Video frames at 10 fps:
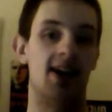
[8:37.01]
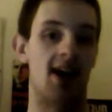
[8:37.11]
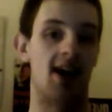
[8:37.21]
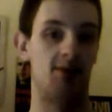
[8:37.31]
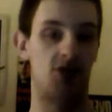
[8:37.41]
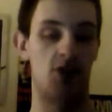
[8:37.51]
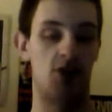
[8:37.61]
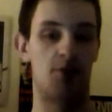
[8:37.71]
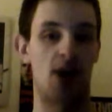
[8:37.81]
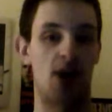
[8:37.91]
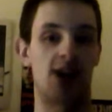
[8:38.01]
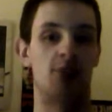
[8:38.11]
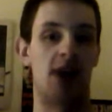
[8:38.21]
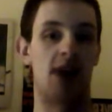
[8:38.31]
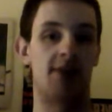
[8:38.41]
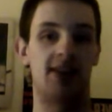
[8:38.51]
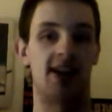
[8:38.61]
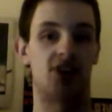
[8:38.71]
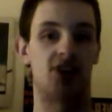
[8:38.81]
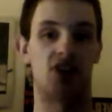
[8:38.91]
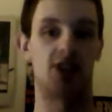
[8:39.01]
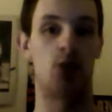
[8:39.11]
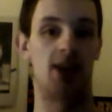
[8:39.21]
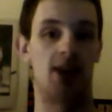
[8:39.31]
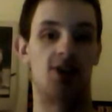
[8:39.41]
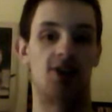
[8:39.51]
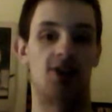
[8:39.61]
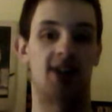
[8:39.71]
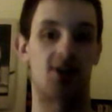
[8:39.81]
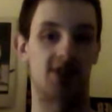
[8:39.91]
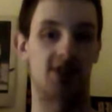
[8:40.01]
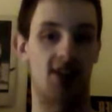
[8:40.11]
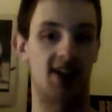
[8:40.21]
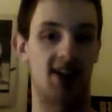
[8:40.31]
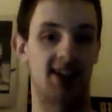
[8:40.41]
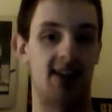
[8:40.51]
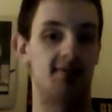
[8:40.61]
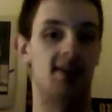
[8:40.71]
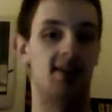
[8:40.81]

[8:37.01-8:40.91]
to Barack Obama, that she'd quit her Secretary of State